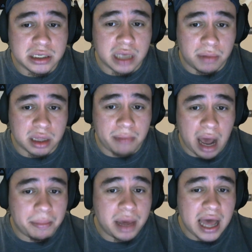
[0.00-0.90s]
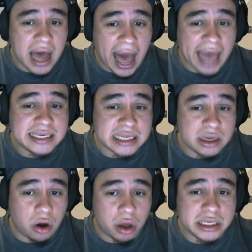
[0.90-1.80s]
M on the map, I
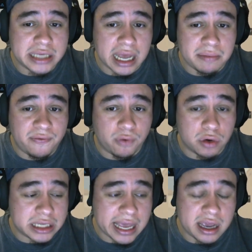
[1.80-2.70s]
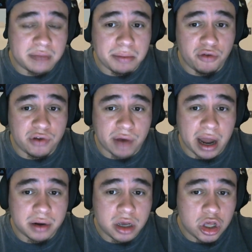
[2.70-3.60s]
see all this enemy force, and they could be moving
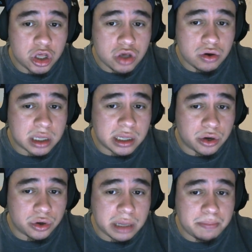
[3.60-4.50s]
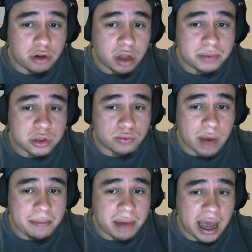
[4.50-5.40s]
around. You can literally pull up to
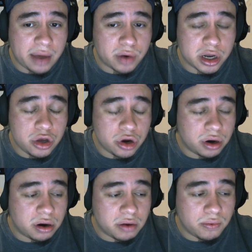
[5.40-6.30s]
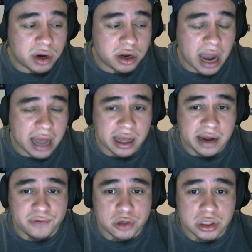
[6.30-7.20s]
right behind where your allied
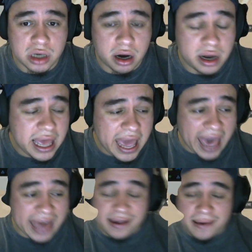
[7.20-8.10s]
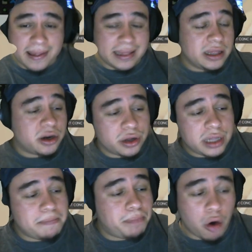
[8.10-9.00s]
infantry are, and
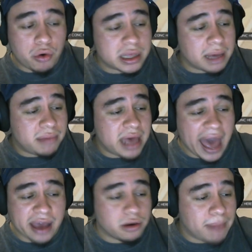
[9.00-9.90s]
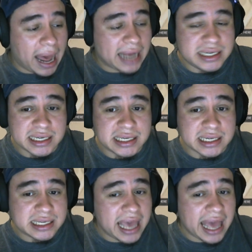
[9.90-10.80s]
literally poke them at your max
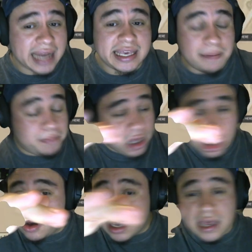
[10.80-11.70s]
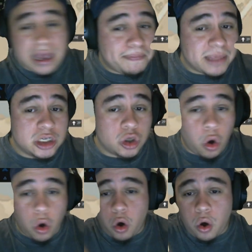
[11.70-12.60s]
distance, and you can keep this
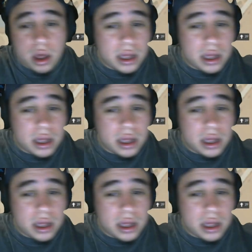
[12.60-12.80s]
whole